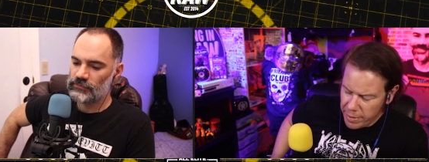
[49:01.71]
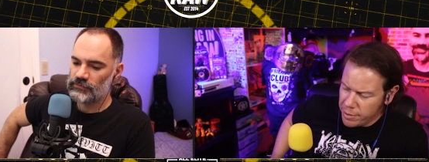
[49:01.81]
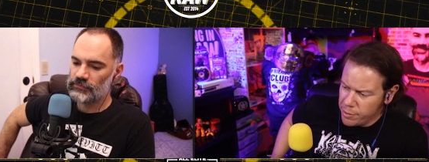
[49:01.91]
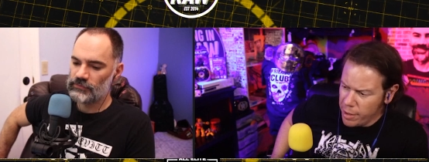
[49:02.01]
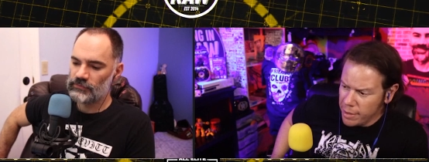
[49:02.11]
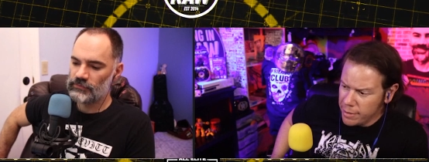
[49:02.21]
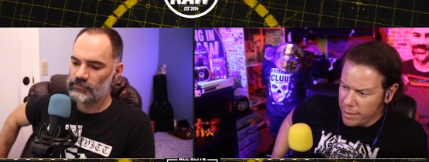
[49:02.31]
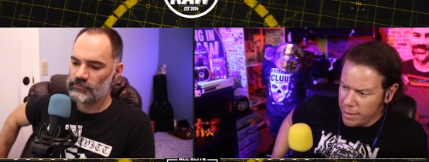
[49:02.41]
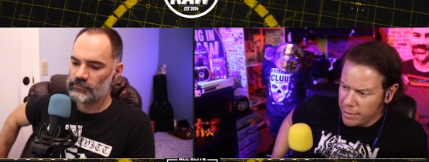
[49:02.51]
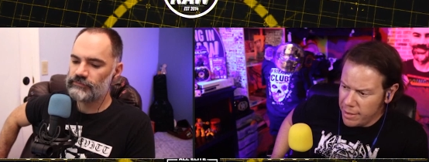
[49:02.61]
Speaker 1: recreate
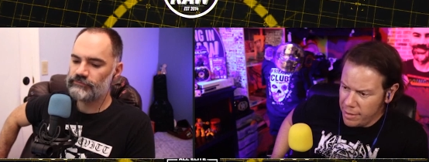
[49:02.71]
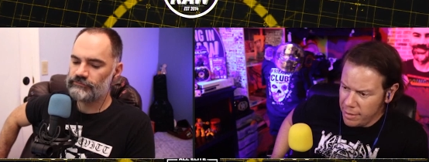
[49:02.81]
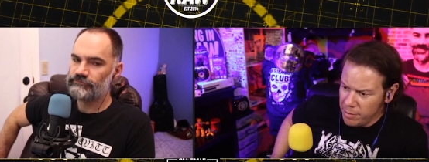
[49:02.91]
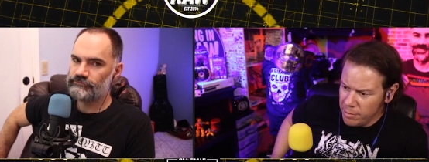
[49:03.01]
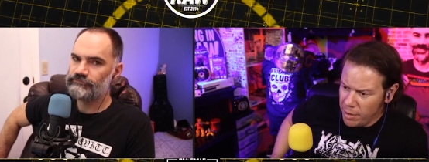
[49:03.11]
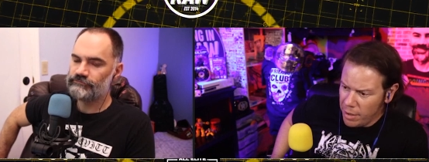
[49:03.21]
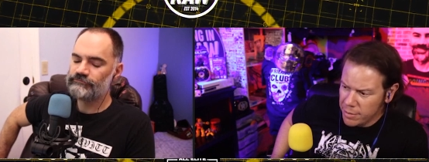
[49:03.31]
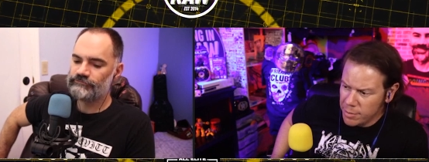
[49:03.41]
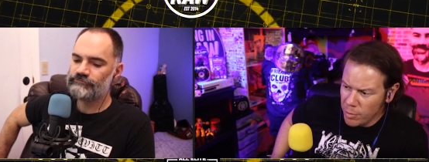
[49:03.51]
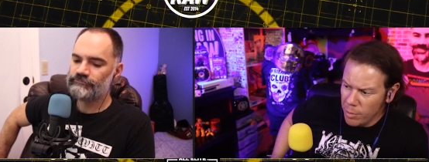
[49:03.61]
that Kenny
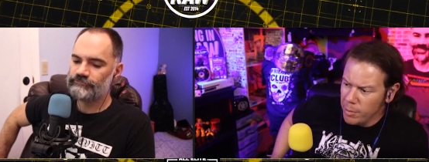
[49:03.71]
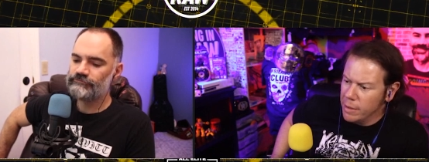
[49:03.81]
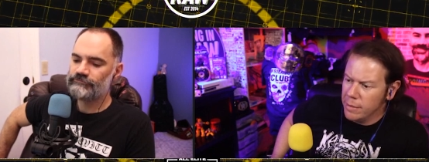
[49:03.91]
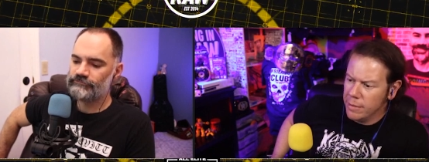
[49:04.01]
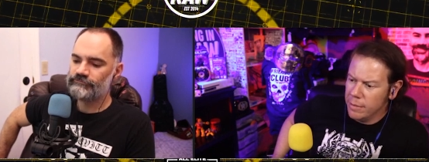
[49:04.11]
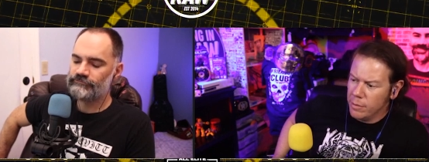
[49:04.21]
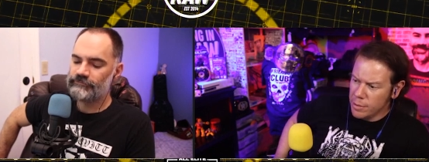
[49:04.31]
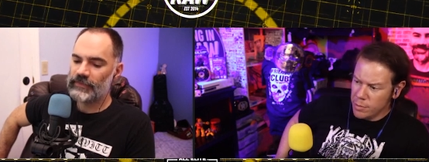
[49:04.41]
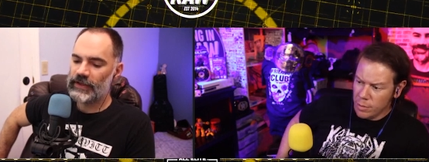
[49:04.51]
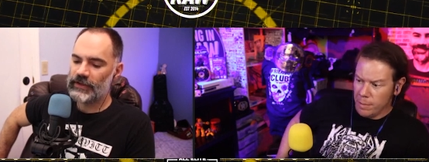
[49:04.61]
Mox moment
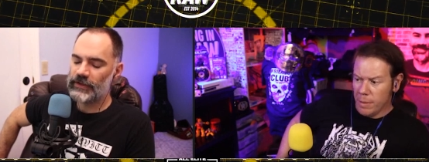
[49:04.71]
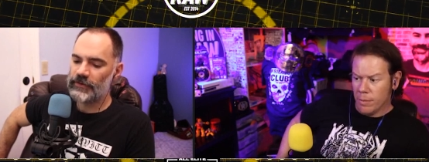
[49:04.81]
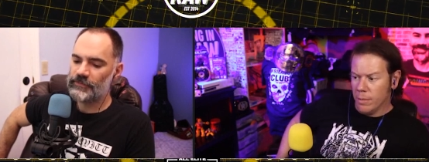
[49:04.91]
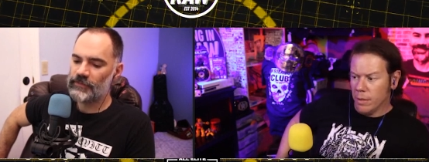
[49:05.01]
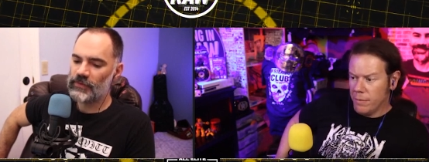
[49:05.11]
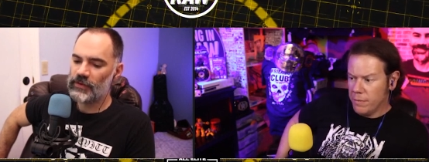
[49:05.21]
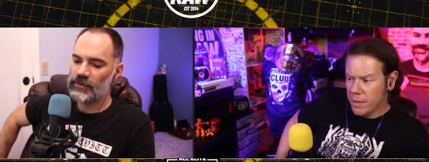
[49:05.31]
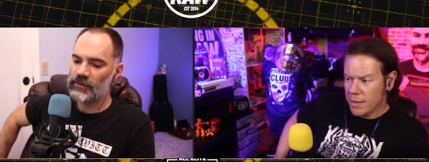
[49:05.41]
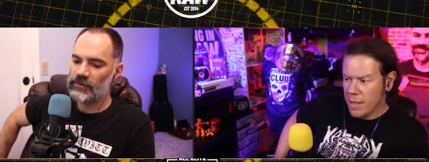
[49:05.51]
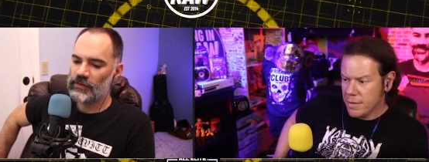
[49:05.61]
which would yeah, be a really
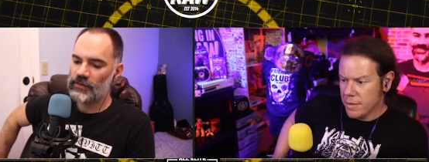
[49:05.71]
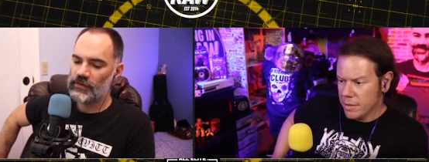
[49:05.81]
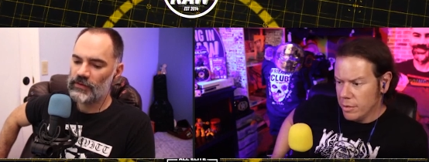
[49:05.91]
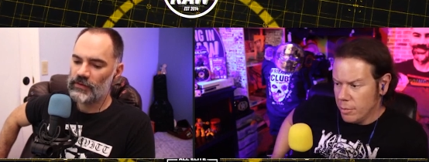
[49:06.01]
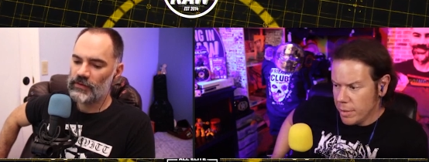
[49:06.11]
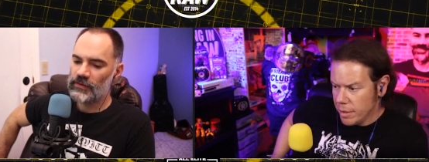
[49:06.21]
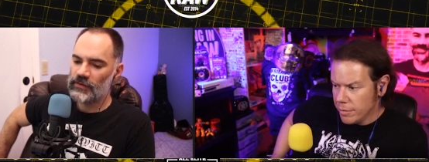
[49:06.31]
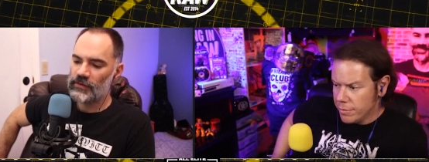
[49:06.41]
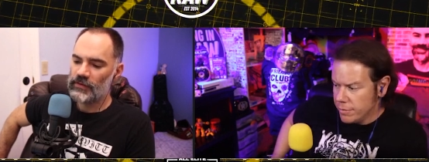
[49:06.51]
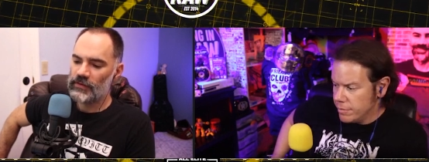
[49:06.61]
fantastic little bit
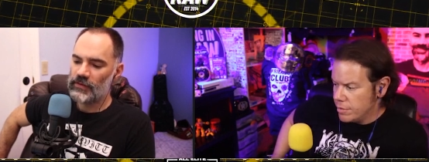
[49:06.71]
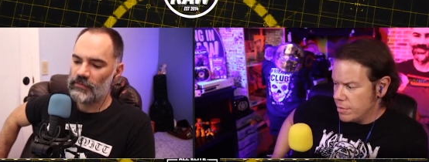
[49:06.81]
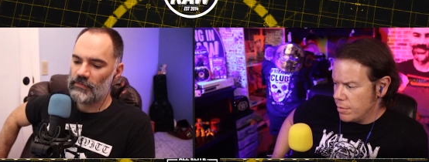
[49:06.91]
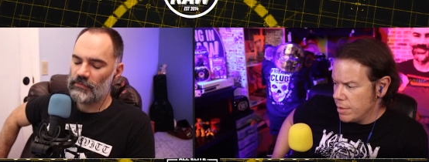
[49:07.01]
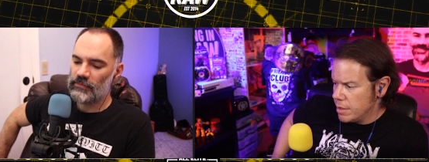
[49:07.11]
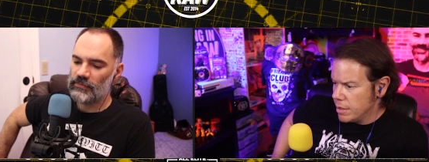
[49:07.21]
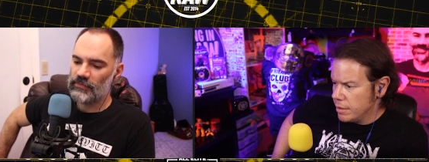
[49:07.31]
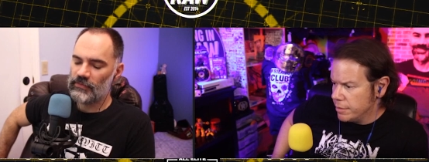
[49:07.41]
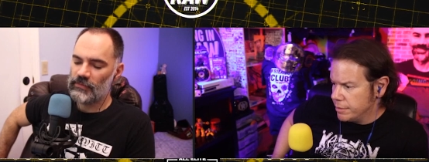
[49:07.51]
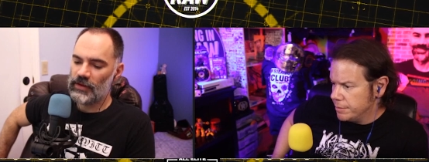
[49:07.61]
of
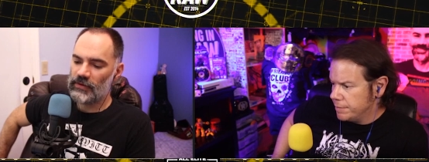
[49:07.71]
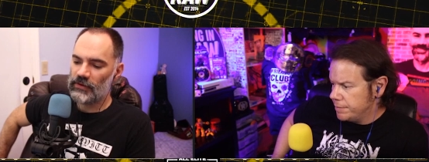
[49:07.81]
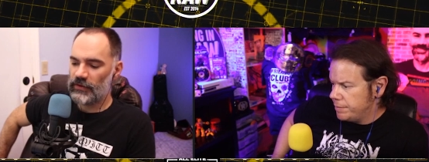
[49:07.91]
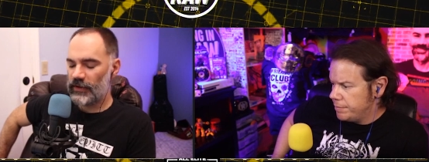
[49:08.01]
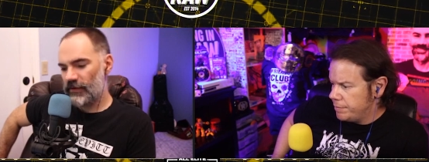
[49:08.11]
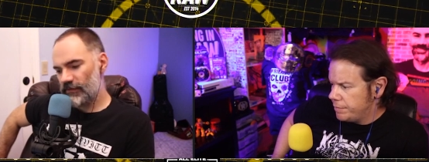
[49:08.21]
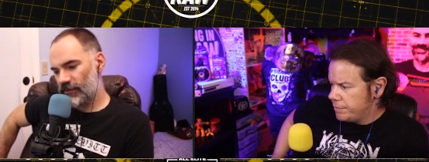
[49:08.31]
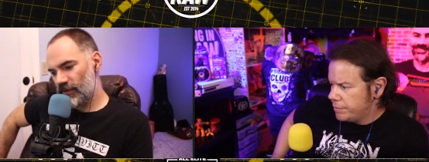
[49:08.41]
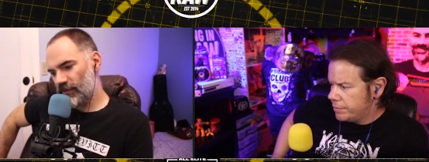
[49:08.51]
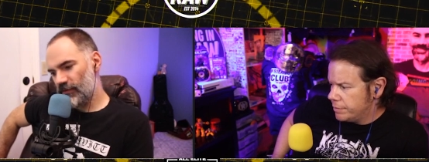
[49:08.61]
storytelling.
Speaker 2: Maybe they'll have
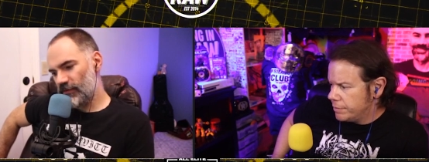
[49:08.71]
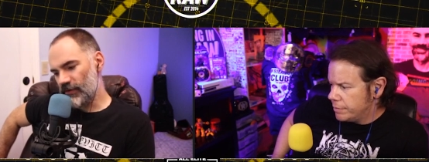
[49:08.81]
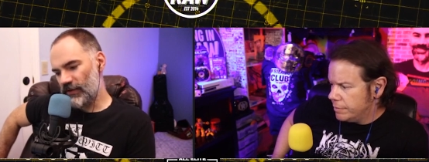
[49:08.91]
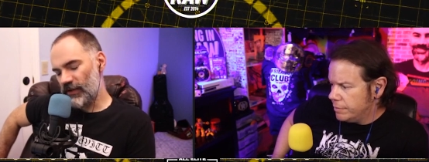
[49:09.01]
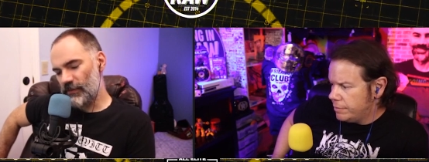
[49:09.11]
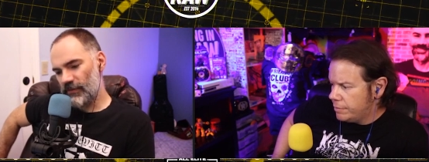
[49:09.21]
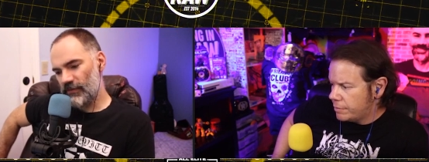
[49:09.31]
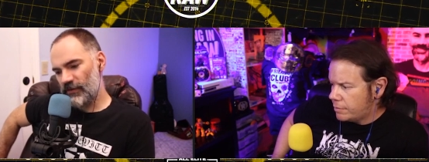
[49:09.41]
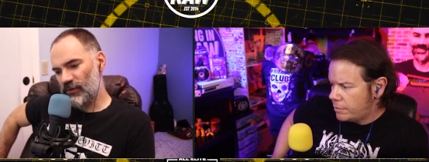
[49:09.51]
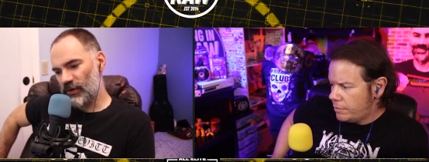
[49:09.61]
uh, the first time
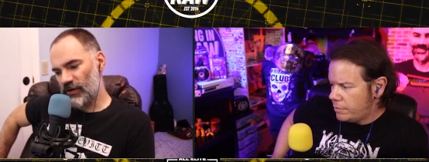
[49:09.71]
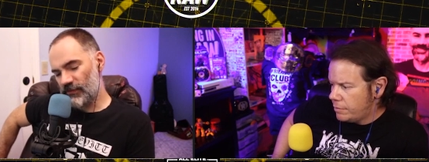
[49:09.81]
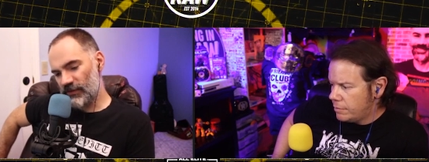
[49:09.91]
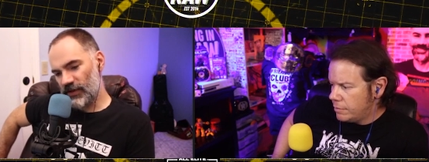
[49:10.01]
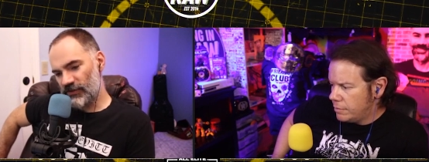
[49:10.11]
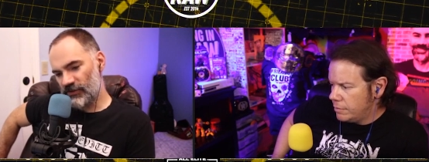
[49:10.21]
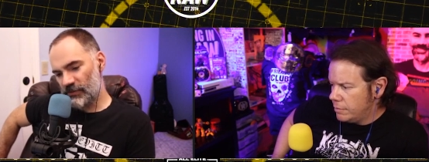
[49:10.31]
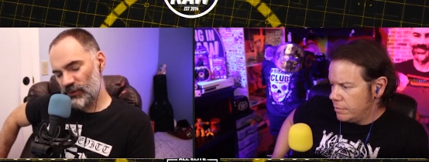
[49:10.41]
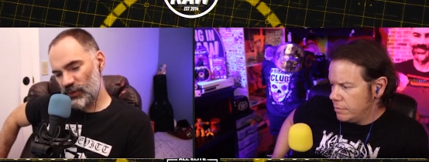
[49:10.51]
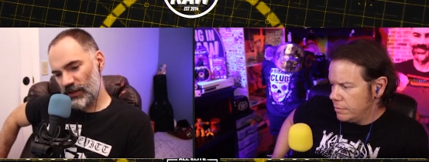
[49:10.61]
some sort of confrontation
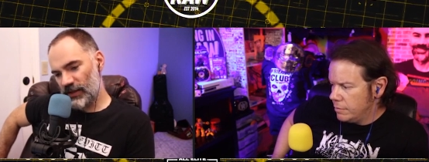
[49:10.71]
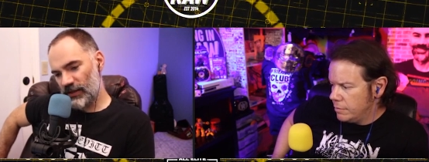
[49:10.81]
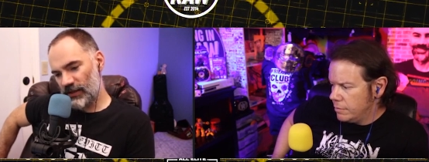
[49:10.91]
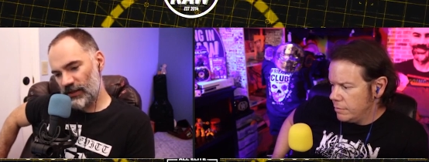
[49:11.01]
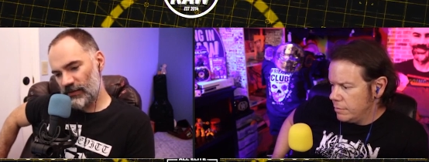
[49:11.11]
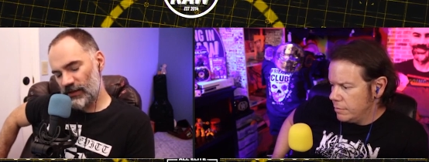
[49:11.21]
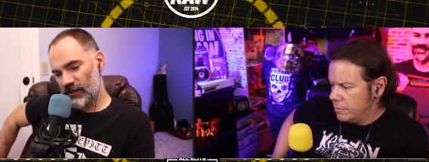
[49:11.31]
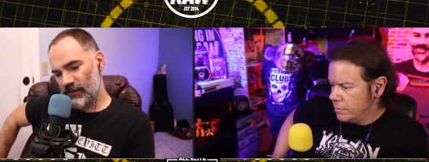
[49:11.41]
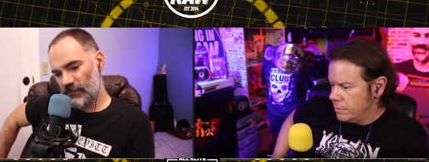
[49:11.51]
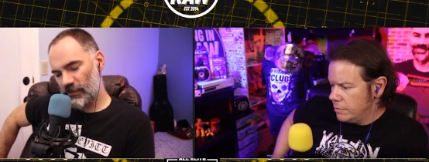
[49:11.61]
between Kenny and
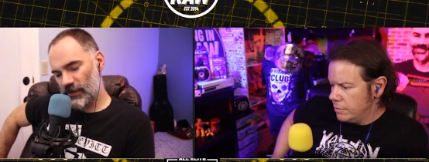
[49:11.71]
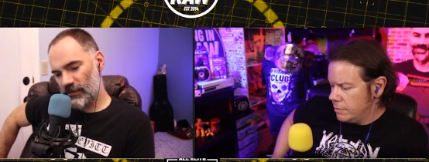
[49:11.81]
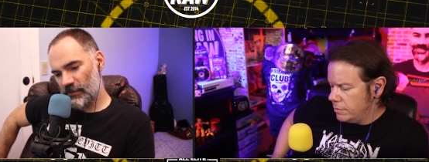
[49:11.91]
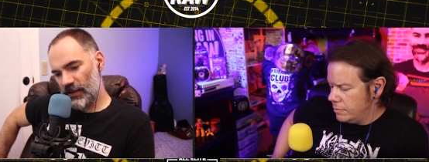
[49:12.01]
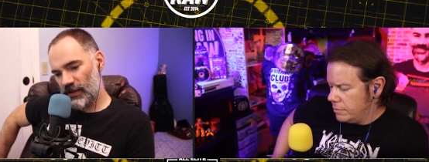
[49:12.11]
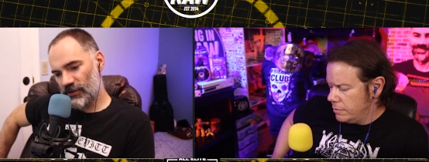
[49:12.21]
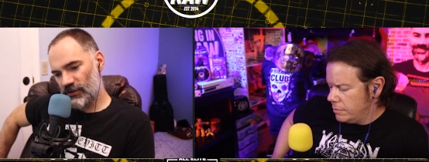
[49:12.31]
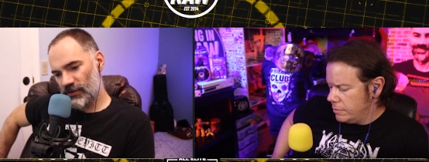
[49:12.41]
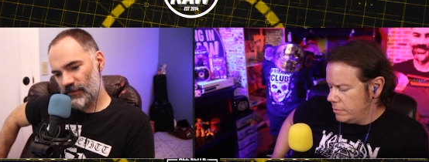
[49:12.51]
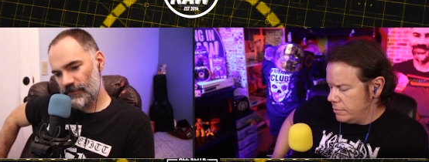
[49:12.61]
and, and
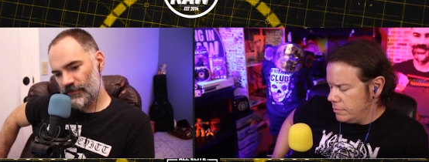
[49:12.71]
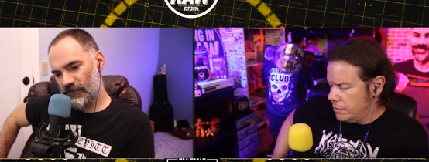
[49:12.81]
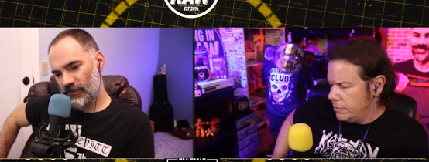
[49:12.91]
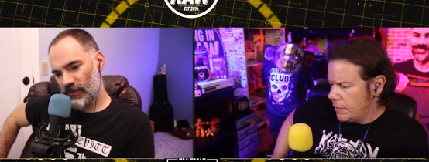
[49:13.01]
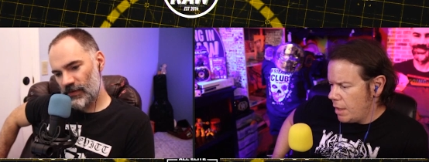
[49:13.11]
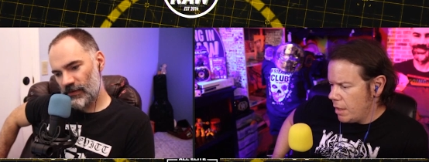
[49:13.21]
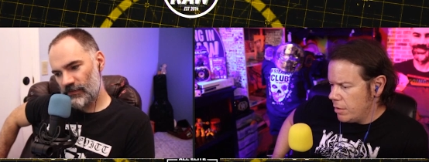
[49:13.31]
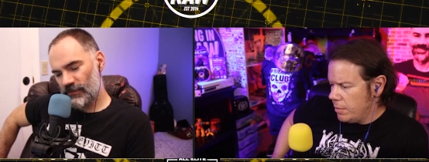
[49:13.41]
Page. Mm-hmm, that